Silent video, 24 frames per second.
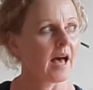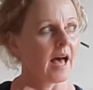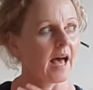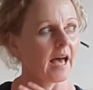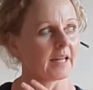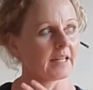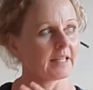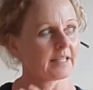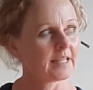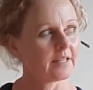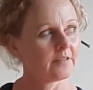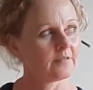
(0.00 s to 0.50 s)
and
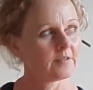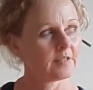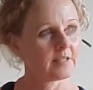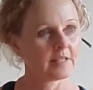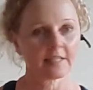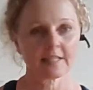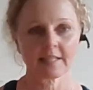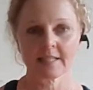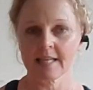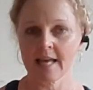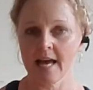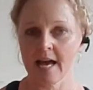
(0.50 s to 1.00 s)
it gives the
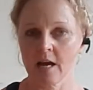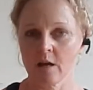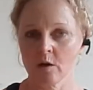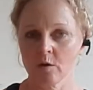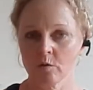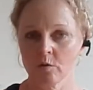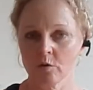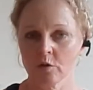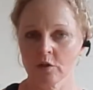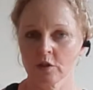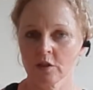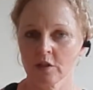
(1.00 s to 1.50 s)

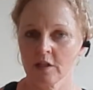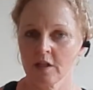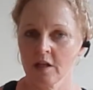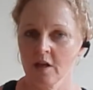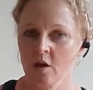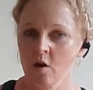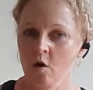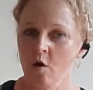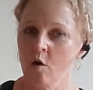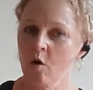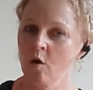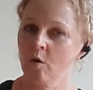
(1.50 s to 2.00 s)
sound
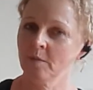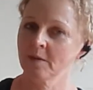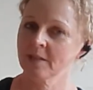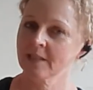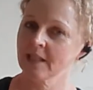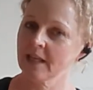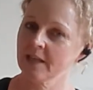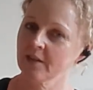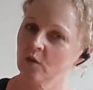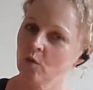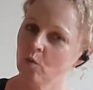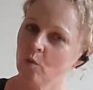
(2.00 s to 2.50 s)
almost
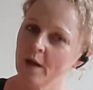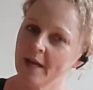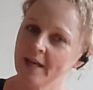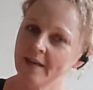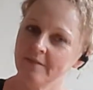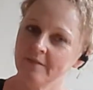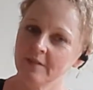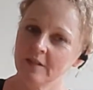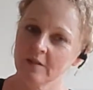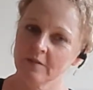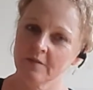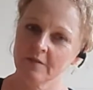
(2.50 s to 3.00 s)
like the
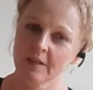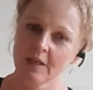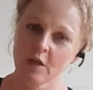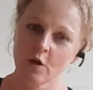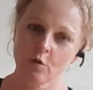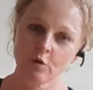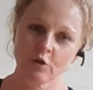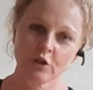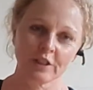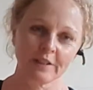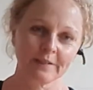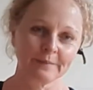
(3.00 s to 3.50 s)
waves of the
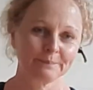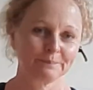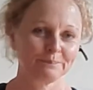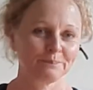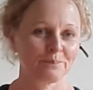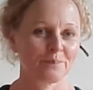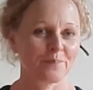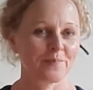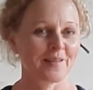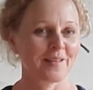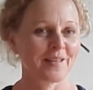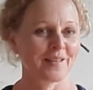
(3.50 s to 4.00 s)
ocean.
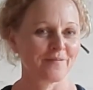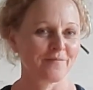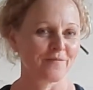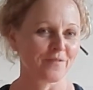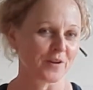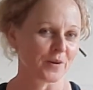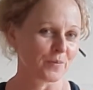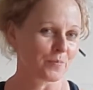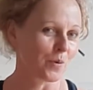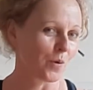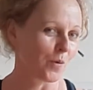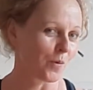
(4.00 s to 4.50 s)

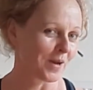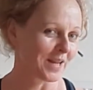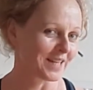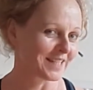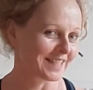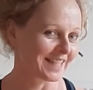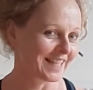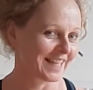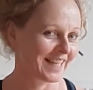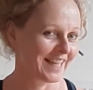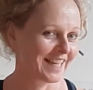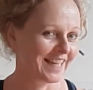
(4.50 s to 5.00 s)
Very
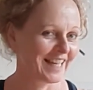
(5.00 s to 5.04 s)
poetic.